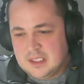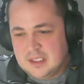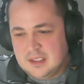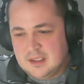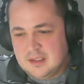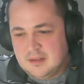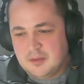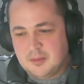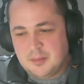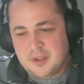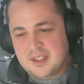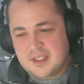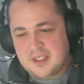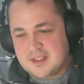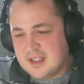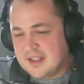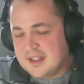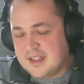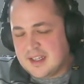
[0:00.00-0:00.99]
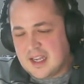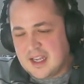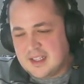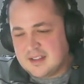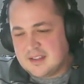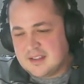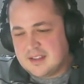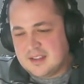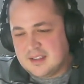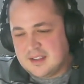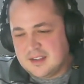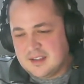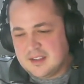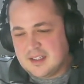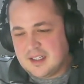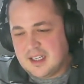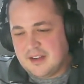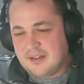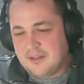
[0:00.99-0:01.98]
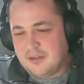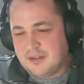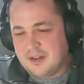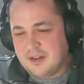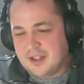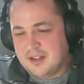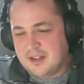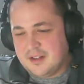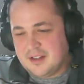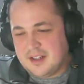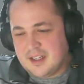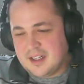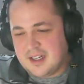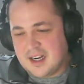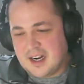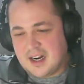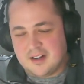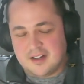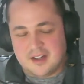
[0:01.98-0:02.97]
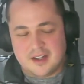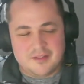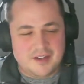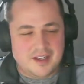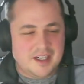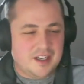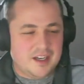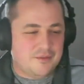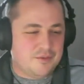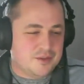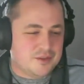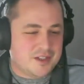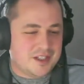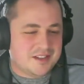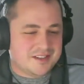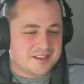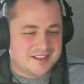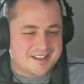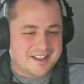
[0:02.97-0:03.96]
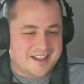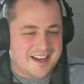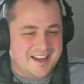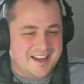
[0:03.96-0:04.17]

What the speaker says: What about these other guys? I have a real hard on right now for Jason Day.